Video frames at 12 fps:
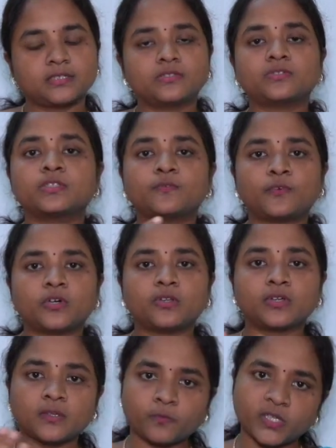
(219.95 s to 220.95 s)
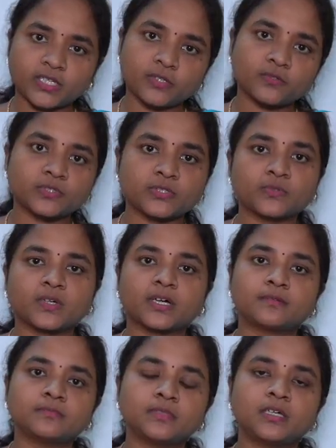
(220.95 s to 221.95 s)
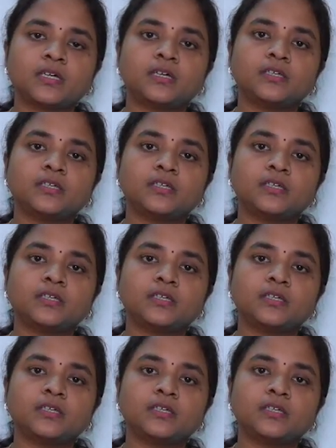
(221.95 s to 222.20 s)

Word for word: So in the following videos to come,